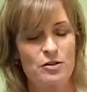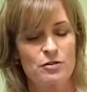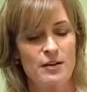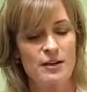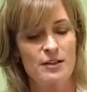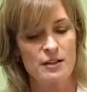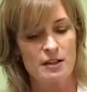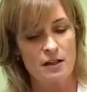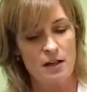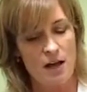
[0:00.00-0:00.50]
We're
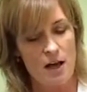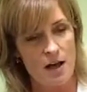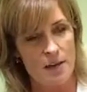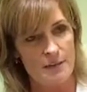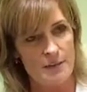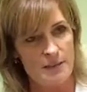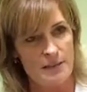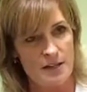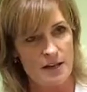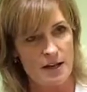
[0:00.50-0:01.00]
trying to
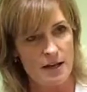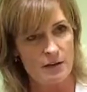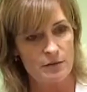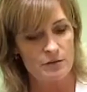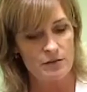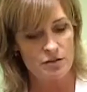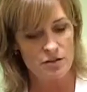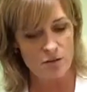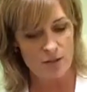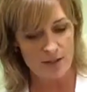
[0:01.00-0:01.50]
calm it
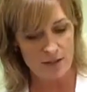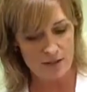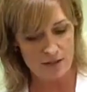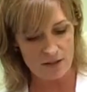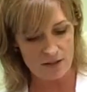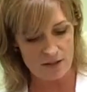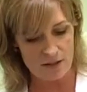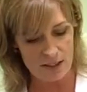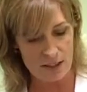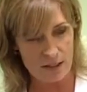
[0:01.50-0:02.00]
down so it
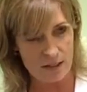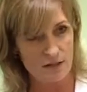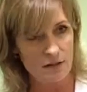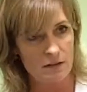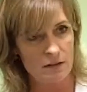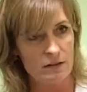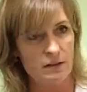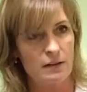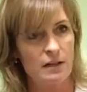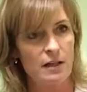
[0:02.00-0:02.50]
can
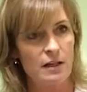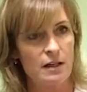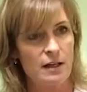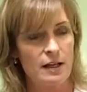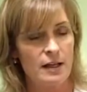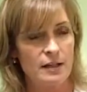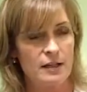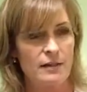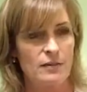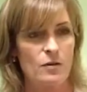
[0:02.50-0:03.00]
heal
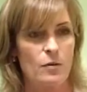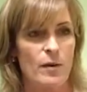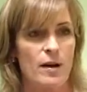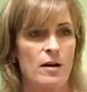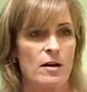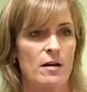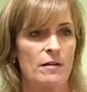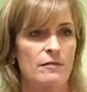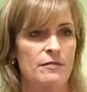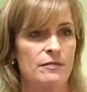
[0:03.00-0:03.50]
and get the
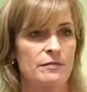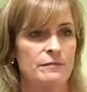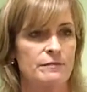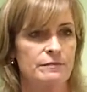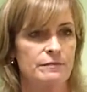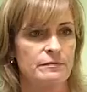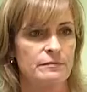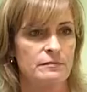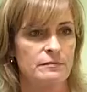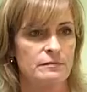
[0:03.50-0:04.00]
weight off.
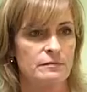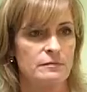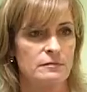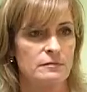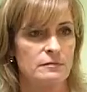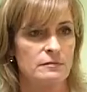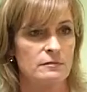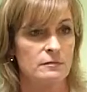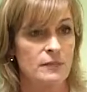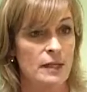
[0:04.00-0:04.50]

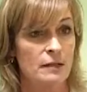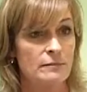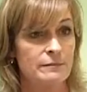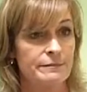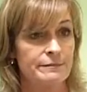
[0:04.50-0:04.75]
Right?